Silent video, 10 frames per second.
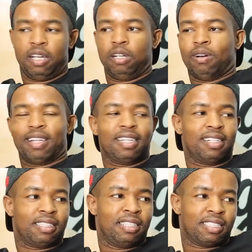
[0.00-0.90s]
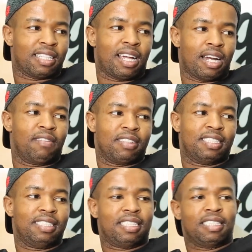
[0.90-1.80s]
You know, I think in the second half,
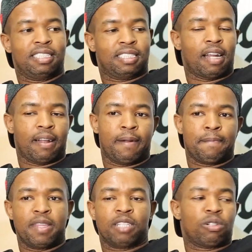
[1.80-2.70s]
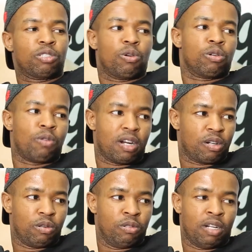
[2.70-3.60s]
since this started, he has only scored 1
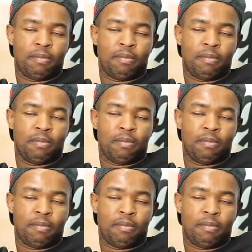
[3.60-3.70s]
goal.